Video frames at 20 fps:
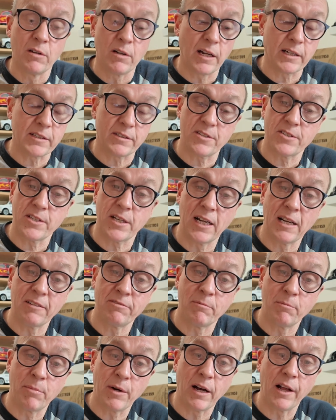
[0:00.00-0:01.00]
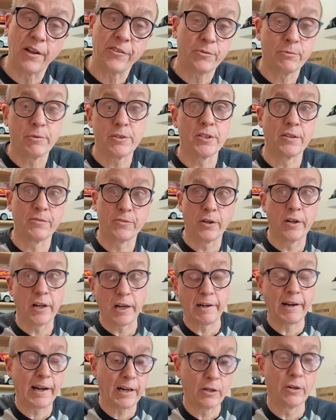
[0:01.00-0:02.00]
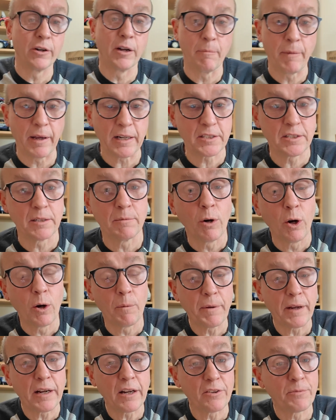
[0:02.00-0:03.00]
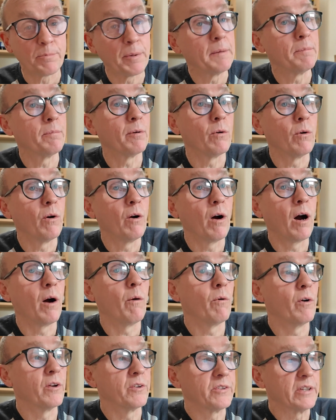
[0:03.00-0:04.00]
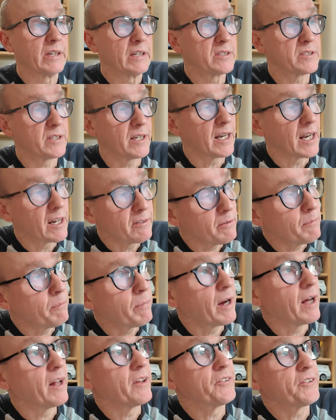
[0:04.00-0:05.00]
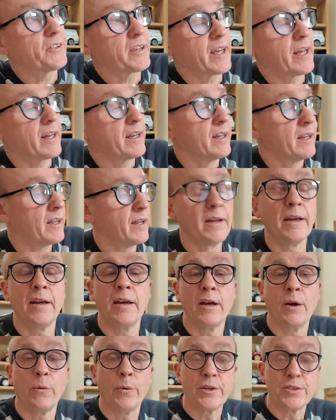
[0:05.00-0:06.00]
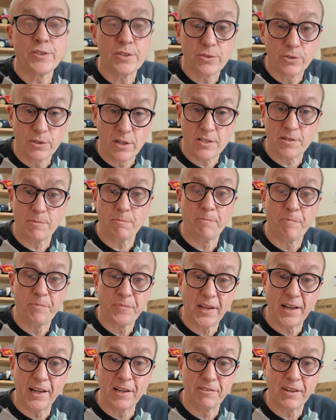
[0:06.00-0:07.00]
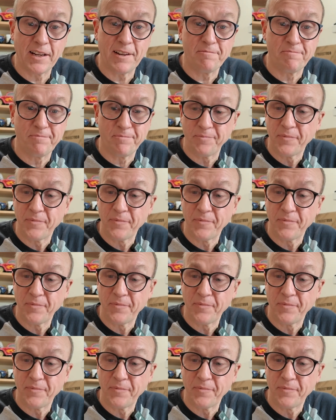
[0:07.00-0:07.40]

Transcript: Like the C11 parts, which I've got to crack on and make some more because people are wanting C11 parts again, which is awesome. I love it.